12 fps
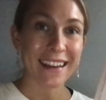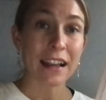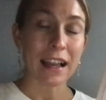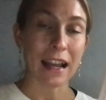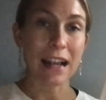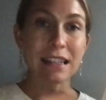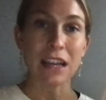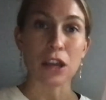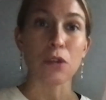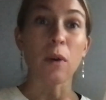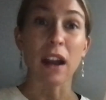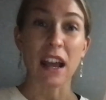Can I tell
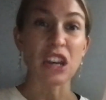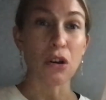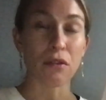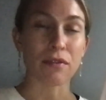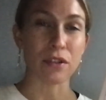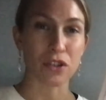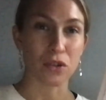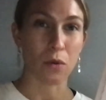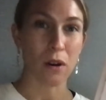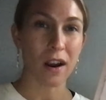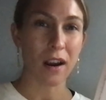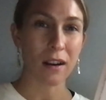you what I know for
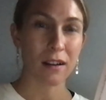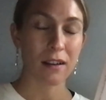sure?